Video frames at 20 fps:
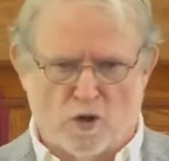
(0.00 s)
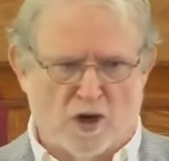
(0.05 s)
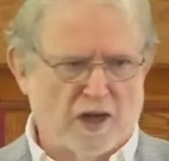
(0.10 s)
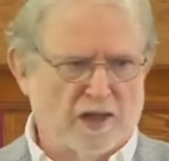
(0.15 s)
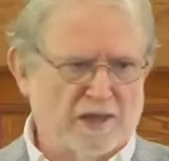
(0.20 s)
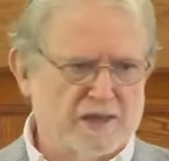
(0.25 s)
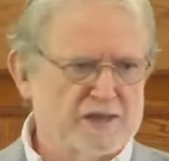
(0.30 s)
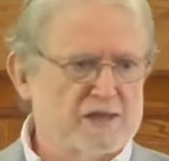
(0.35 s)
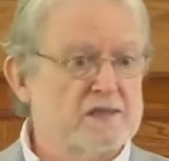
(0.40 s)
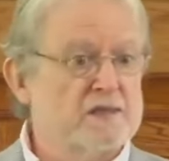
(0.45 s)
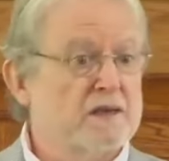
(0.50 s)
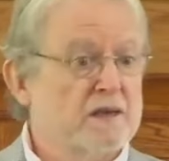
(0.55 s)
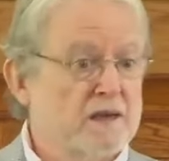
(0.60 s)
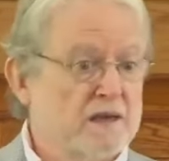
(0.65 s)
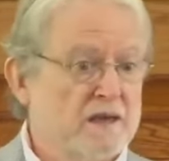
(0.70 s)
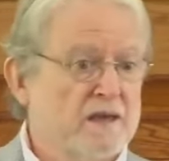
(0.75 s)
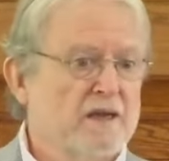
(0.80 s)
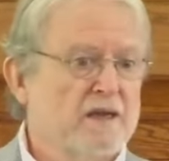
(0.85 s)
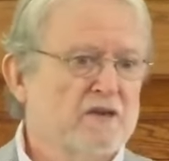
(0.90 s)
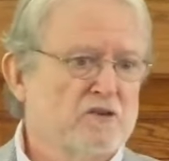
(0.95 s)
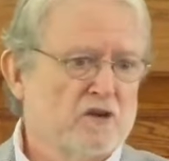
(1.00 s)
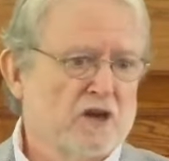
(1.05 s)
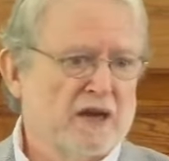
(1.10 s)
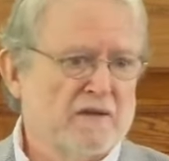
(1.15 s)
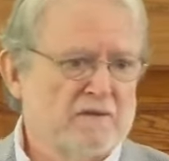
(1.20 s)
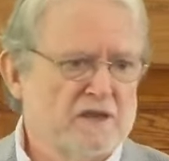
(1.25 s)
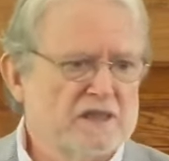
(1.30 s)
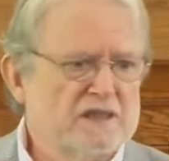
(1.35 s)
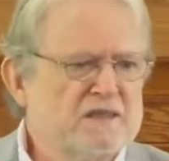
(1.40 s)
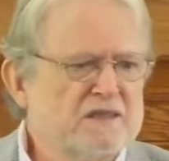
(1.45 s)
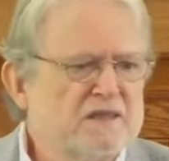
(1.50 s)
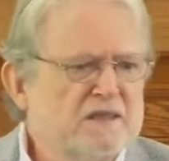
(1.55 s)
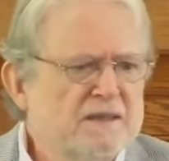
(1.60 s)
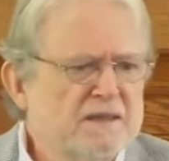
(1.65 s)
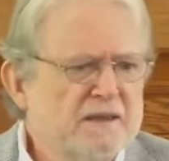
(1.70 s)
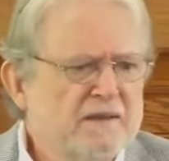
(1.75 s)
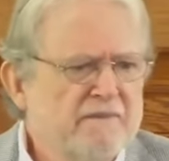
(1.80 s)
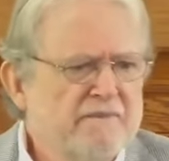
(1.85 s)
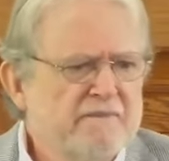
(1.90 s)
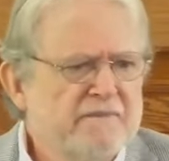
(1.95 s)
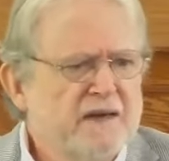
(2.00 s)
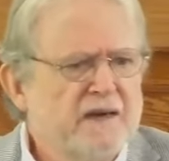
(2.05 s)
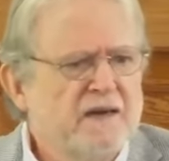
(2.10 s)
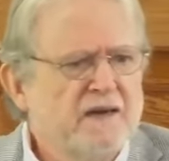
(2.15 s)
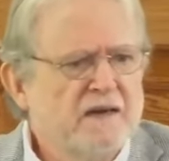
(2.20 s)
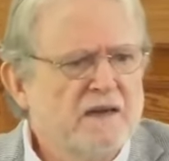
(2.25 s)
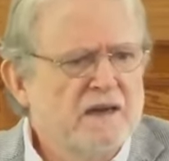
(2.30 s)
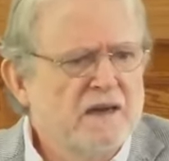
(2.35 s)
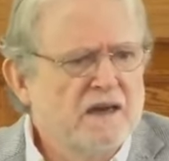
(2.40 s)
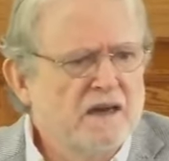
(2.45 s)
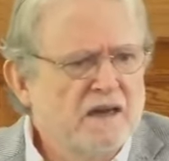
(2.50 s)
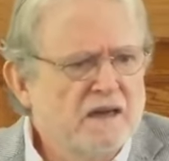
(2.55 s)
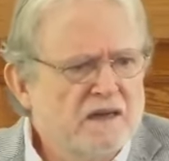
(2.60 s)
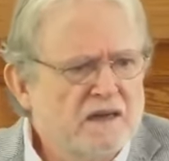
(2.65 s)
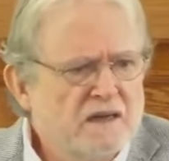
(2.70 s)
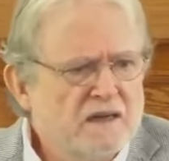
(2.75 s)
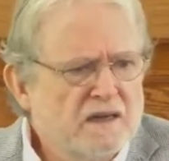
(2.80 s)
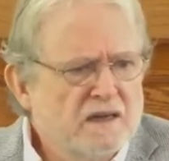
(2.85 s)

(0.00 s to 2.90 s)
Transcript: ones. Travis? Why wait